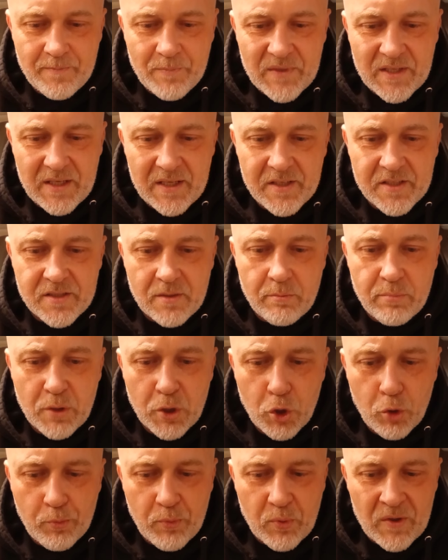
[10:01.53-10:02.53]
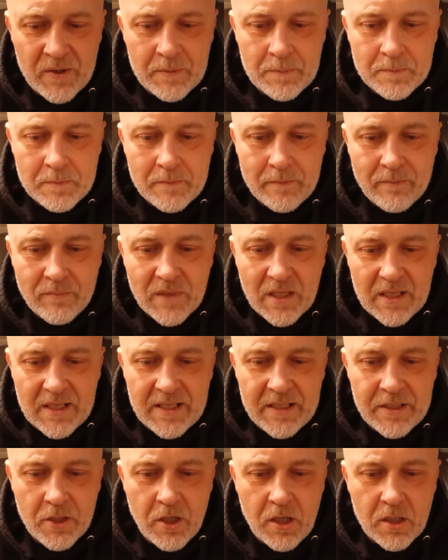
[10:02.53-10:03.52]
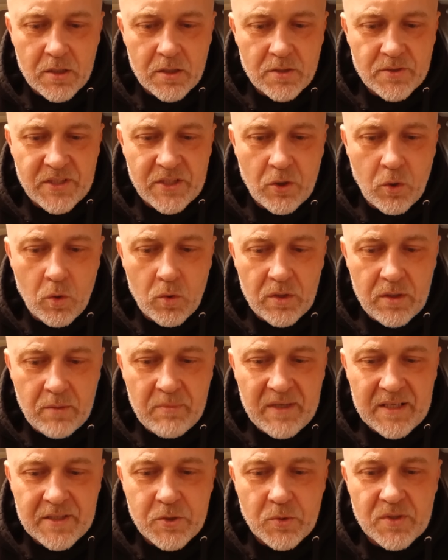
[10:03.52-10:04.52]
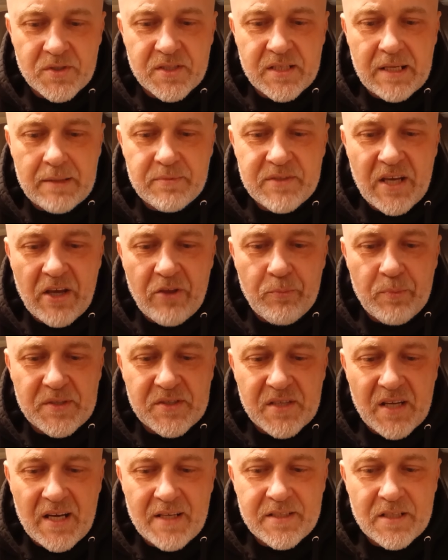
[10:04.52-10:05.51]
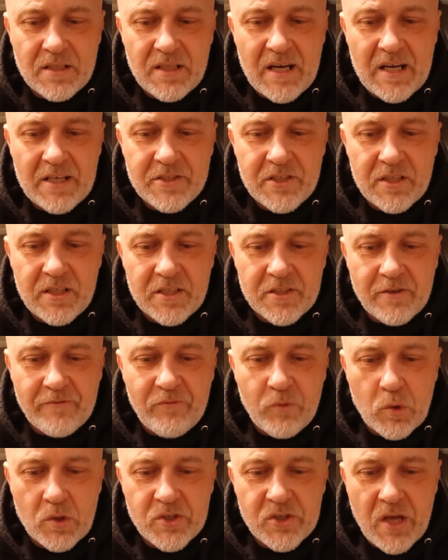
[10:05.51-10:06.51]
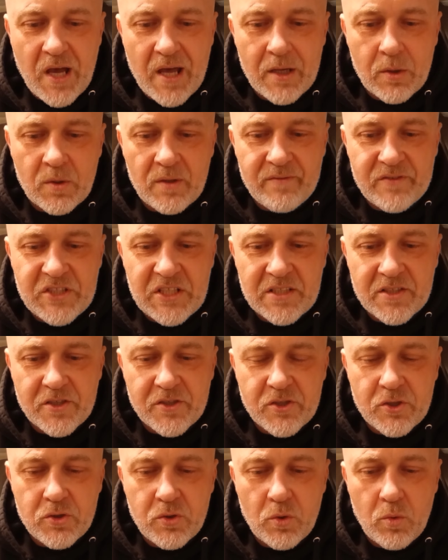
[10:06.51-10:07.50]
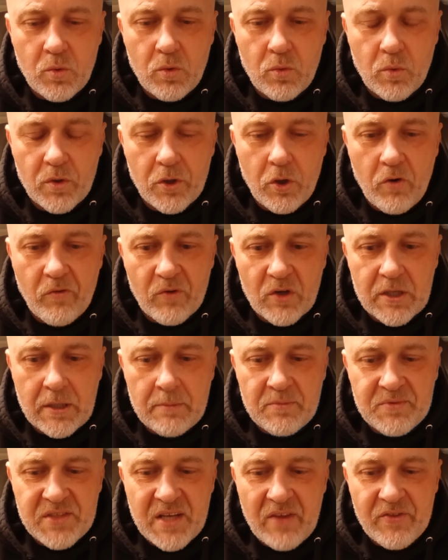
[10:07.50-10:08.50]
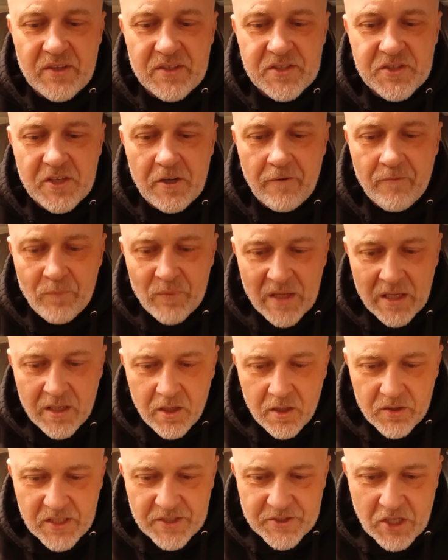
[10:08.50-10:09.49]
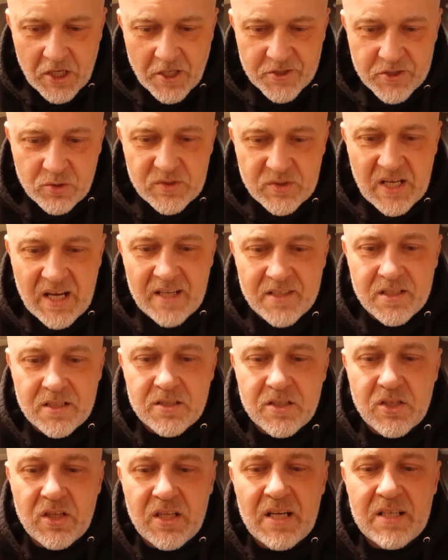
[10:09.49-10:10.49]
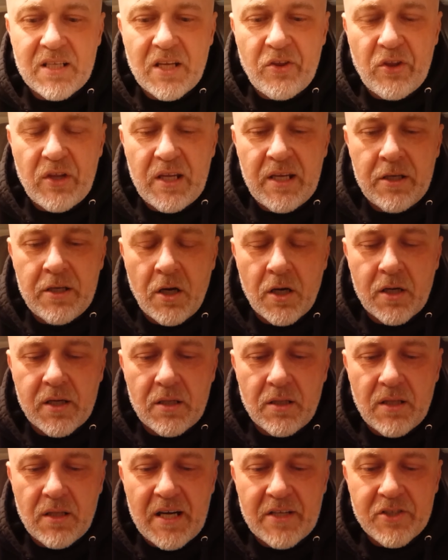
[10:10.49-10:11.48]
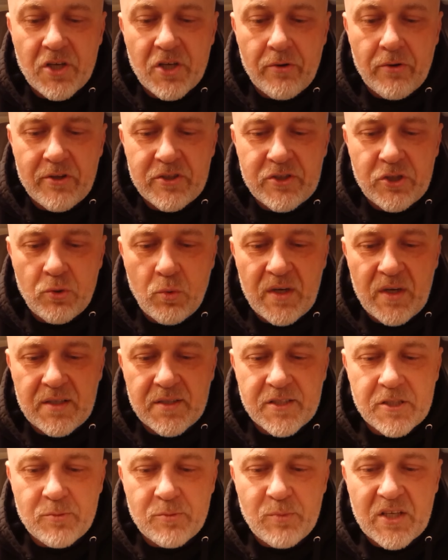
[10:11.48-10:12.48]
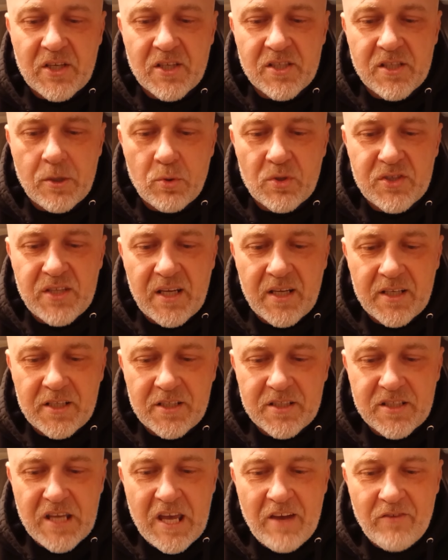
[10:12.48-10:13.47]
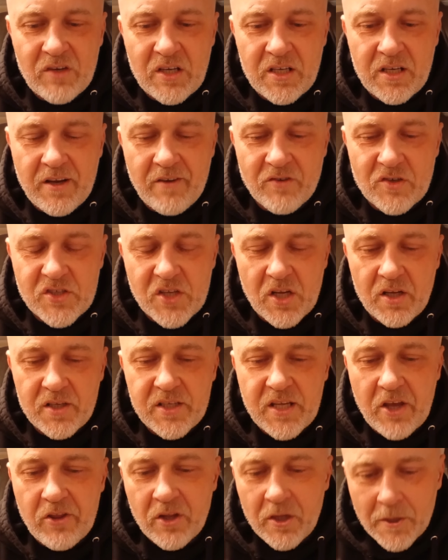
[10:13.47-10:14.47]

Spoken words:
it is a blueprint. Enoch, the only man to escape death besides Elijah, is a foreshadowing of Jesus who would overcome death itself. This also ties into the idea that Enoch and Elijah are the two witnesses because they were taken into heaven and never saw death.